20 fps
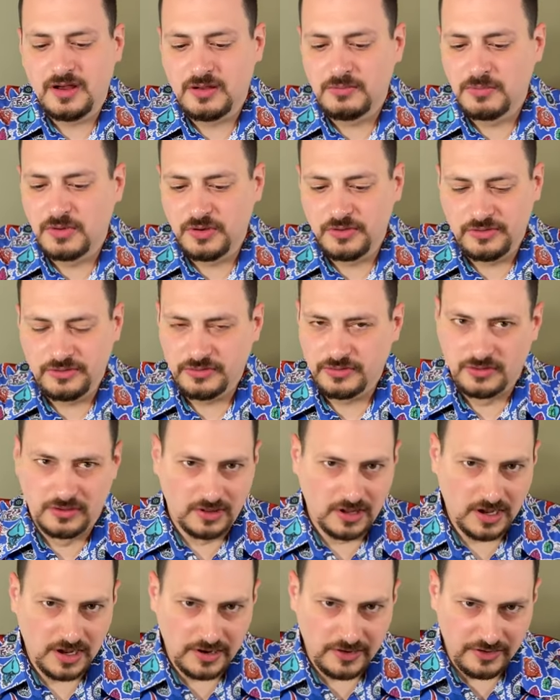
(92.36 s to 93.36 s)
both through a
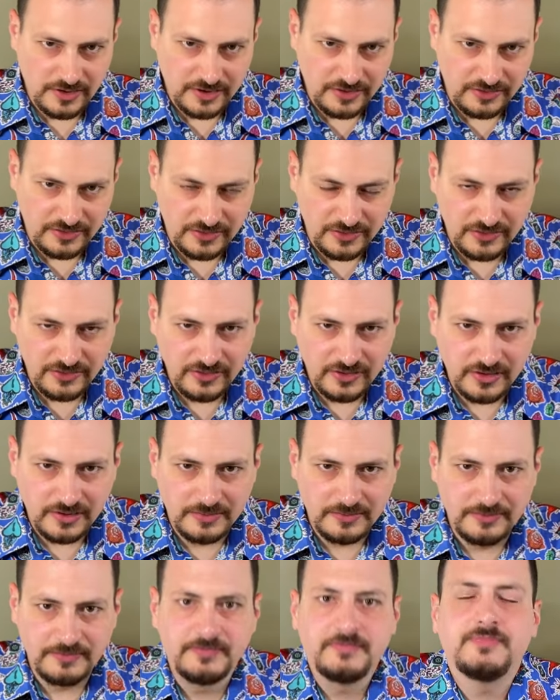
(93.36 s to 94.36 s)
lottery
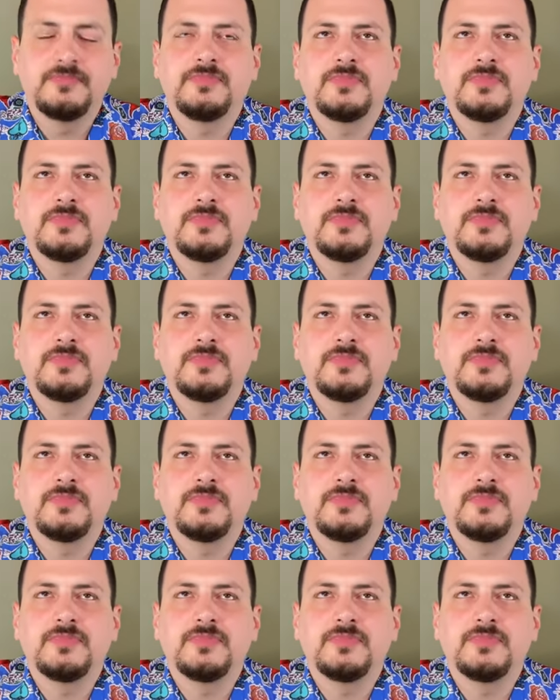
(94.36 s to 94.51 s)
system.